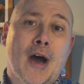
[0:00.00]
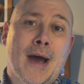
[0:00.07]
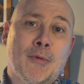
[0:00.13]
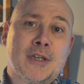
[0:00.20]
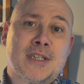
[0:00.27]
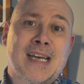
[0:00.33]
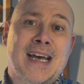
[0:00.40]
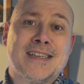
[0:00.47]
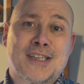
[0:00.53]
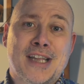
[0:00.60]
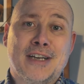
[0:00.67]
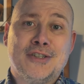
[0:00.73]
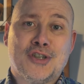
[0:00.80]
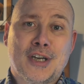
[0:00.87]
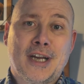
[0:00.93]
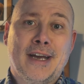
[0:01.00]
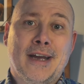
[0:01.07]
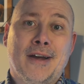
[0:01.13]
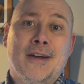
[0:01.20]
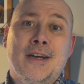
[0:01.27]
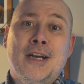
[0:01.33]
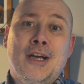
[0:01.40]
our test
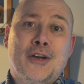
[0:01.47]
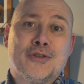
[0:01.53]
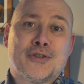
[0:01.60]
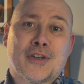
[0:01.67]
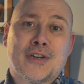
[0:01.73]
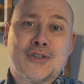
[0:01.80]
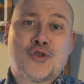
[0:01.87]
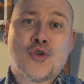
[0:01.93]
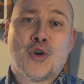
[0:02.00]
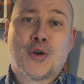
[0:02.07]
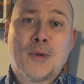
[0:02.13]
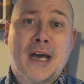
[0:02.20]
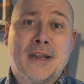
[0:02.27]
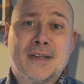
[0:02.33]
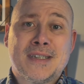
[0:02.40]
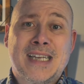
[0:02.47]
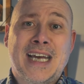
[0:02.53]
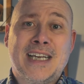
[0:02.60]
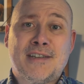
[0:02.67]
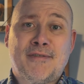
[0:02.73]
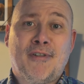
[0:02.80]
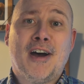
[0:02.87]
engineer who's going to talk about the
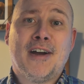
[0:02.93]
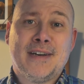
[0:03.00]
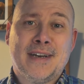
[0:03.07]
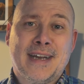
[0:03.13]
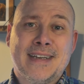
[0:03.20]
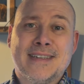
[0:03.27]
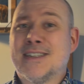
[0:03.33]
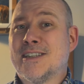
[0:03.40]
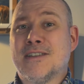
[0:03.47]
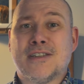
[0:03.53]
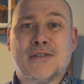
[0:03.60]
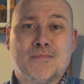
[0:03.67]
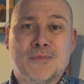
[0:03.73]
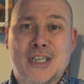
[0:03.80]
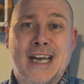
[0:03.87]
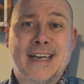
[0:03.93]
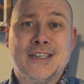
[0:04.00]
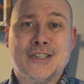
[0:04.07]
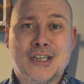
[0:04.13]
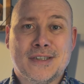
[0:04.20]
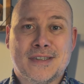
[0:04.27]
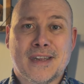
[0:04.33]
test findings and some
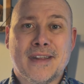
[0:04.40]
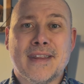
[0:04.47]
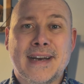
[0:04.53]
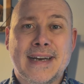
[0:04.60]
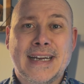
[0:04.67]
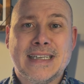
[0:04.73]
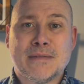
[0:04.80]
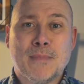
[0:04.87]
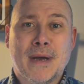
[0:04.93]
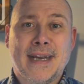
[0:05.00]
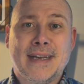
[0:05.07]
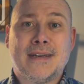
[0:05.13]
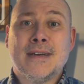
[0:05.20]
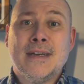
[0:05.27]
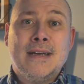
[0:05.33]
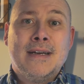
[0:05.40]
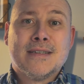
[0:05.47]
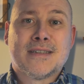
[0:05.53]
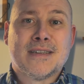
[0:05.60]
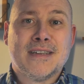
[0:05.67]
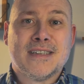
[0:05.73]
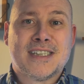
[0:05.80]
changes that they need to make
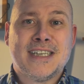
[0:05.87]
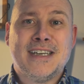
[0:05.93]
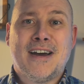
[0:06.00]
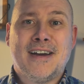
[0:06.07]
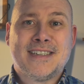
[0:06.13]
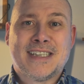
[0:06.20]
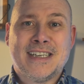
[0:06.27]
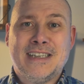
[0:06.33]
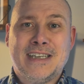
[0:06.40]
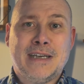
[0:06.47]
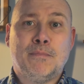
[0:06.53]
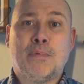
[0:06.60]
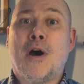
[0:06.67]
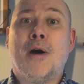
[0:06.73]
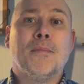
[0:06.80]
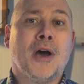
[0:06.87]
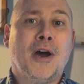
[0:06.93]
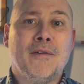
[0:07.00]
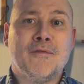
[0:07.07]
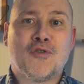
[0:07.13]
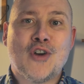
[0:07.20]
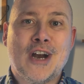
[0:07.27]
to the CI/CD
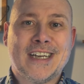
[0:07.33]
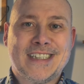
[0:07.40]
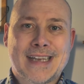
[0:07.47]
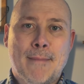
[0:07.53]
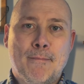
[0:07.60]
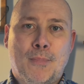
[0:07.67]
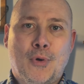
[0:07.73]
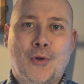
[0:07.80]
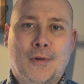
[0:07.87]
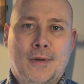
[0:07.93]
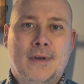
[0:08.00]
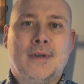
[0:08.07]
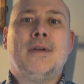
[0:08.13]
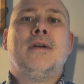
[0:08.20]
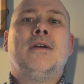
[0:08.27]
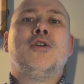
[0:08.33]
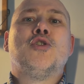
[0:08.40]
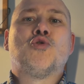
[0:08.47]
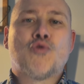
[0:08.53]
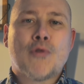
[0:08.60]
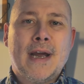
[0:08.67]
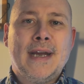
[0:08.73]
pipeline, for example.
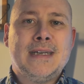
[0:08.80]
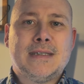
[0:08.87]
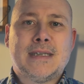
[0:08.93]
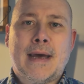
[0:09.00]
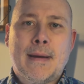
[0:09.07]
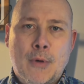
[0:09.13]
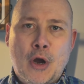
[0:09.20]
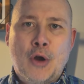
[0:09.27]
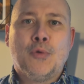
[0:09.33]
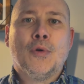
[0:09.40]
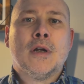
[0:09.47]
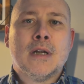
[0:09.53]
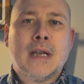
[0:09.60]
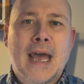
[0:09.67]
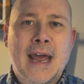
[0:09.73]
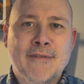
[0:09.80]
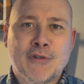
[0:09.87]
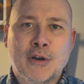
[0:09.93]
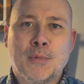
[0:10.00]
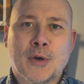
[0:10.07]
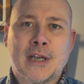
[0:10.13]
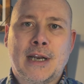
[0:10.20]
Great demo,
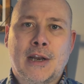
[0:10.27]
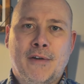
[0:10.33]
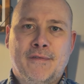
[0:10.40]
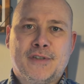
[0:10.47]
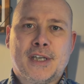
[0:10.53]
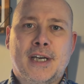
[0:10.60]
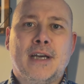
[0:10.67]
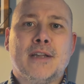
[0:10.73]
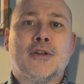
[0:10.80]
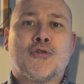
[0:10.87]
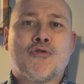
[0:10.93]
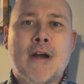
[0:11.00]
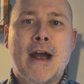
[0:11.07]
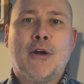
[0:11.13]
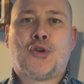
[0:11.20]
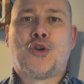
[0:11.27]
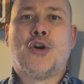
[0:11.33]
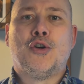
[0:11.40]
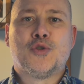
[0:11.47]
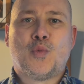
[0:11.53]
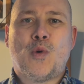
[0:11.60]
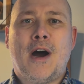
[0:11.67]
everybody loves it, the crowd
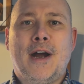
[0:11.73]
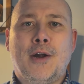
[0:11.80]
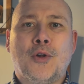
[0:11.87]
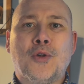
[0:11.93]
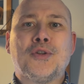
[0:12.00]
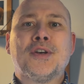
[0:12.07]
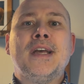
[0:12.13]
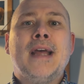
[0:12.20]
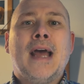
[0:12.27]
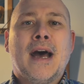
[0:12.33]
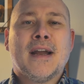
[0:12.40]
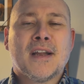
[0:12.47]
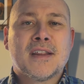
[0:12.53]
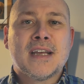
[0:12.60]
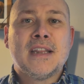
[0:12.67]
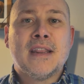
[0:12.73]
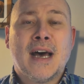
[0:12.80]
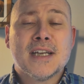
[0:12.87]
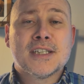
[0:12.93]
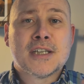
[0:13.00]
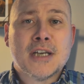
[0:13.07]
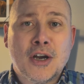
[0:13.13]
goes wild, and I think
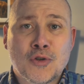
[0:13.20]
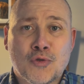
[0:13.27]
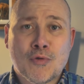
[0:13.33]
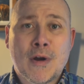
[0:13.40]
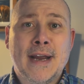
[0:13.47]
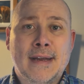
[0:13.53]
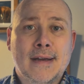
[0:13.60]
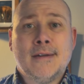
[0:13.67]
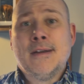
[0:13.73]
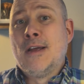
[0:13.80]
that's a great